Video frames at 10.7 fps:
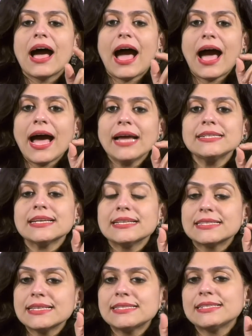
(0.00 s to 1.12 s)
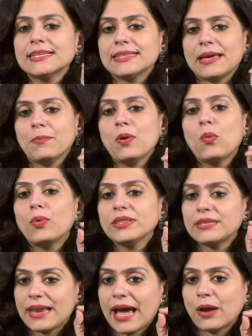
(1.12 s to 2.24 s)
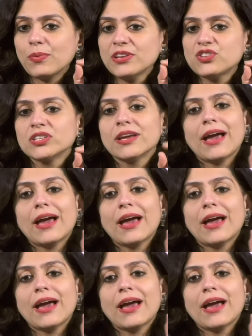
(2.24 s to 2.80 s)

and assisting them with language